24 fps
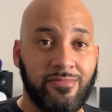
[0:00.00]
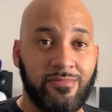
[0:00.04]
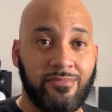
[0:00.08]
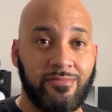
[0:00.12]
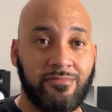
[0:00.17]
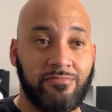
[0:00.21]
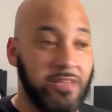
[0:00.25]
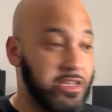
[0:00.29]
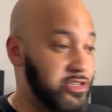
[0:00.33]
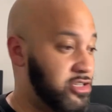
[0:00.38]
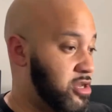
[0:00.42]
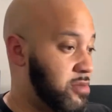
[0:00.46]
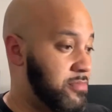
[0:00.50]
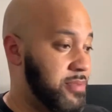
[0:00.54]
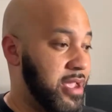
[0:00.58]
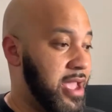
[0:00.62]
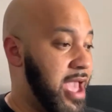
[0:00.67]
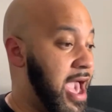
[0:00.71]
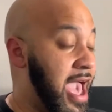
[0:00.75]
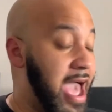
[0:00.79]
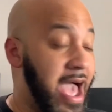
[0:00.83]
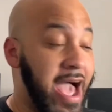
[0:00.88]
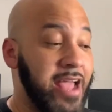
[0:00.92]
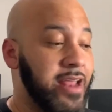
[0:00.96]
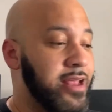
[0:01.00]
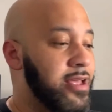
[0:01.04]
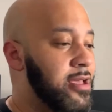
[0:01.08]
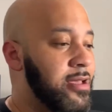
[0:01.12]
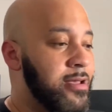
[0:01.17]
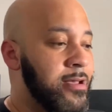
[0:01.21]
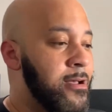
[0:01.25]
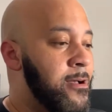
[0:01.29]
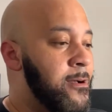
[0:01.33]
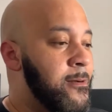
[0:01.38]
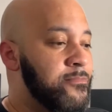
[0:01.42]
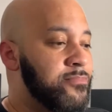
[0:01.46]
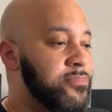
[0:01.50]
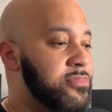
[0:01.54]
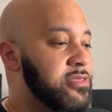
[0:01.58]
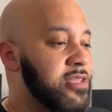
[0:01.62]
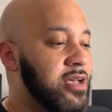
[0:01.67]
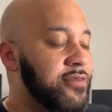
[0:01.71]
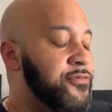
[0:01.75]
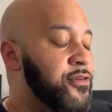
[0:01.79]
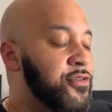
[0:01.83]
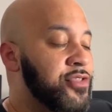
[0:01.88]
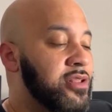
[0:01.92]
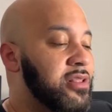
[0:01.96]
They should be.
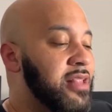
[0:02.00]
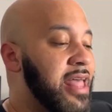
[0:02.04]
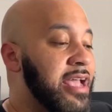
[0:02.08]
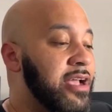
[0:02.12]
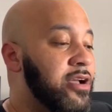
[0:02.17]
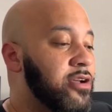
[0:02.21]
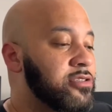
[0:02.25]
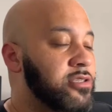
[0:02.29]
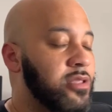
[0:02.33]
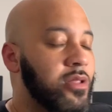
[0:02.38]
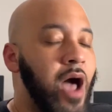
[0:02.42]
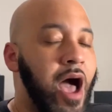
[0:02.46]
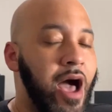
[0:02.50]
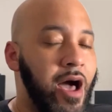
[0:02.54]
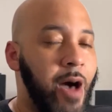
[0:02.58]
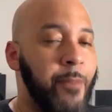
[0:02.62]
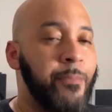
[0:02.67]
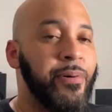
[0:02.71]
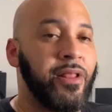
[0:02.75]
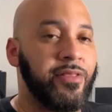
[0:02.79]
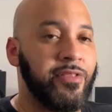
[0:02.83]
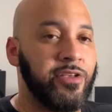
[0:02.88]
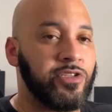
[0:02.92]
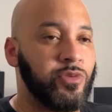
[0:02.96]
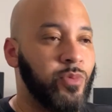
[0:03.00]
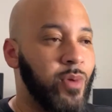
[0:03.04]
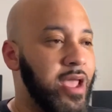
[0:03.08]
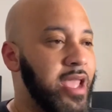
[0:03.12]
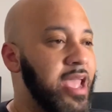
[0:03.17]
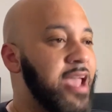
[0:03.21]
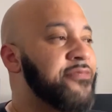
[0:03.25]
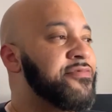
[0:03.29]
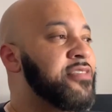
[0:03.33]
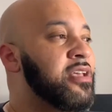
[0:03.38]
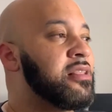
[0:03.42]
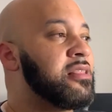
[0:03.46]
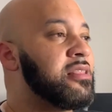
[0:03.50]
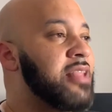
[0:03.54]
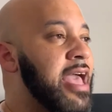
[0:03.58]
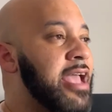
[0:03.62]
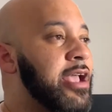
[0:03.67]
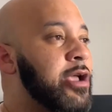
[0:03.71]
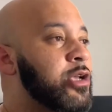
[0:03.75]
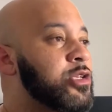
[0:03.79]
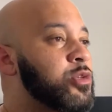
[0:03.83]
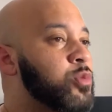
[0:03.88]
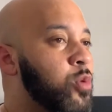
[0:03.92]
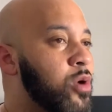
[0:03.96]
For the Lakers, I'll put it this way: if the
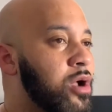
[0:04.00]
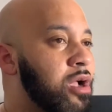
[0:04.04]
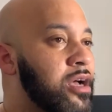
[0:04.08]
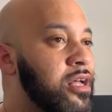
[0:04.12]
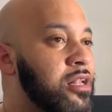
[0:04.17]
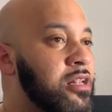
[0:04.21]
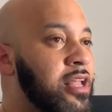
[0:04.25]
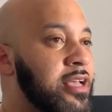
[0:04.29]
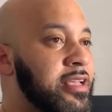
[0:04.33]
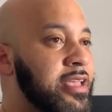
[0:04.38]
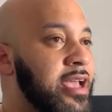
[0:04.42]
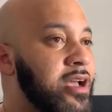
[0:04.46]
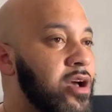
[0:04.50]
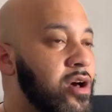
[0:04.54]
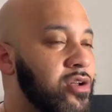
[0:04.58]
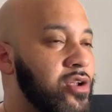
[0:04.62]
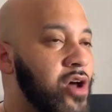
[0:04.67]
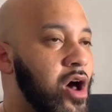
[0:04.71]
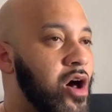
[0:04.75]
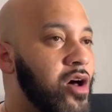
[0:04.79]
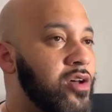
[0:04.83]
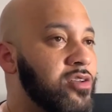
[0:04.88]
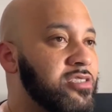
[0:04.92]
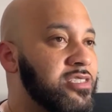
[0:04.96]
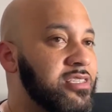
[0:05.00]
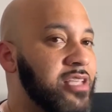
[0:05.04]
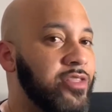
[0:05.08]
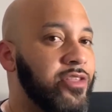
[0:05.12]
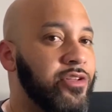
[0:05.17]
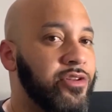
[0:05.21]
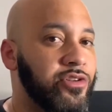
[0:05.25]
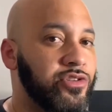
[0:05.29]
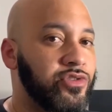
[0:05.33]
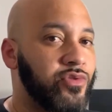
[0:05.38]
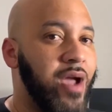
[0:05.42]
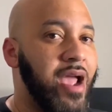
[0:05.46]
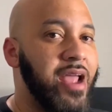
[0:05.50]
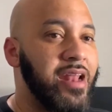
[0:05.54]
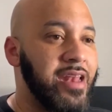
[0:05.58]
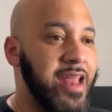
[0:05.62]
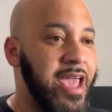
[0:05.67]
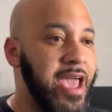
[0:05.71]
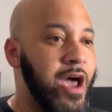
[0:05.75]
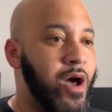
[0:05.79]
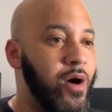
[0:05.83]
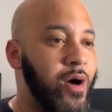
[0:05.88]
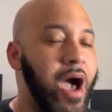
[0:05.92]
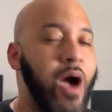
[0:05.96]
Lakers were clicking on all cylinders right
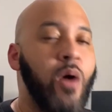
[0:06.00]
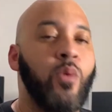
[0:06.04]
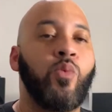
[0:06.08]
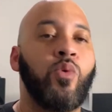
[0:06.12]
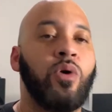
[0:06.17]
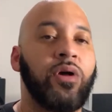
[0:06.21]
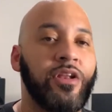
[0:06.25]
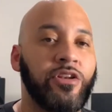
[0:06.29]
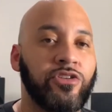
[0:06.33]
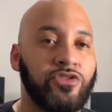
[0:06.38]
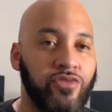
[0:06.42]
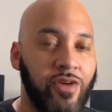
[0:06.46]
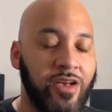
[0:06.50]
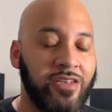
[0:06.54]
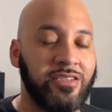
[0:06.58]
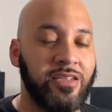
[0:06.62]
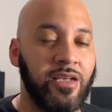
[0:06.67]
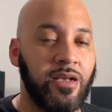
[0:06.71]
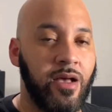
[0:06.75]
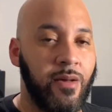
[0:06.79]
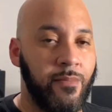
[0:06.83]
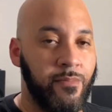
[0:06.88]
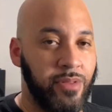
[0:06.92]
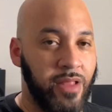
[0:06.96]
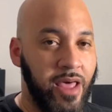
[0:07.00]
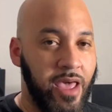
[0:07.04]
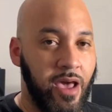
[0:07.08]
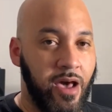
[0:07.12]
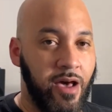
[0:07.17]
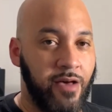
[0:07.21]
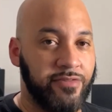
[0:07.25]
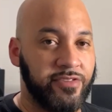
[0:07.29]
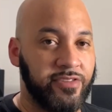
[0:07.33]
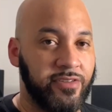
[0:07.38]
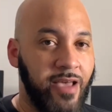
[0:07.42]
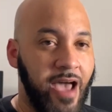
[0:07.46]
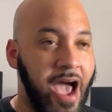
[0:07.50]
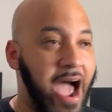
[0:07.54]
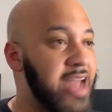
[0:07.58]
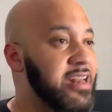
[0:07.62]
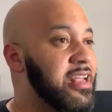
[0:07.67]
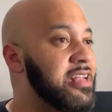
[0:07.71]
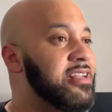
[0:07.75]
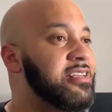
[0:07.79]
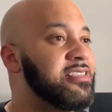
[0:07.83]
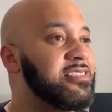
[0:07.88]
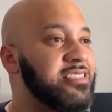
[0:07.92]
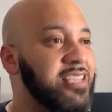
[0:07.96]
now, I wouldn't trust it come playoffs. I
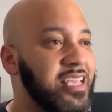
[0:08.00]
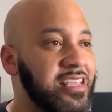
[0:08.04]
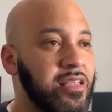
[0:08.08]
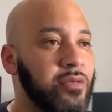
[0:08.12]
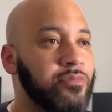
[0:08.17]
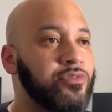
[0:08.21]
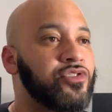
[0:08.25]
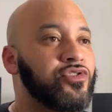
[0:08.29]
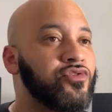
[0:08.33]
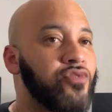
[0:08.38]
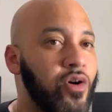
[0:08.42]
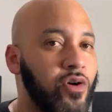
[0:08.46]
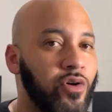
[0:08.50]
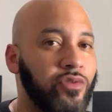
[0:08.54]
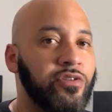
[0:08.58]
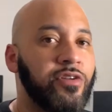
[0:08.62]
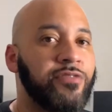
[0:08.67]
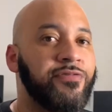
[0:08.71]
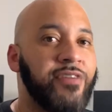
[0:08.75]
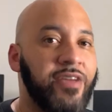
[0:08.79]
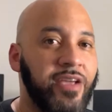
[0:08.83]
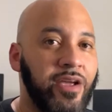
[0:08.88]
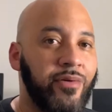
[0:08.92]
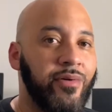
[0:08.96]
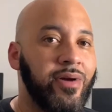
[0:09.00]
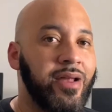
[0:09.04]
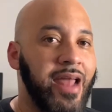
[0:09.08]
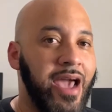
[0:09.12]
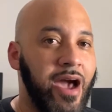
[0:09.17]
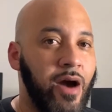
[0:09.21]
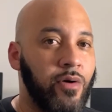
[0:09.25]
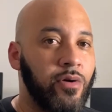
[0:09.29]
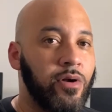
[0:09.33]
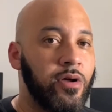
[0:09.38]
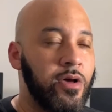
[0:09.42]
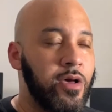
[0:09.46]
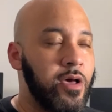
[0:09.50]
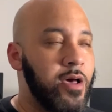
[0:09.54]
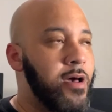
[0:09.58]
need to see them struggle to figure it out.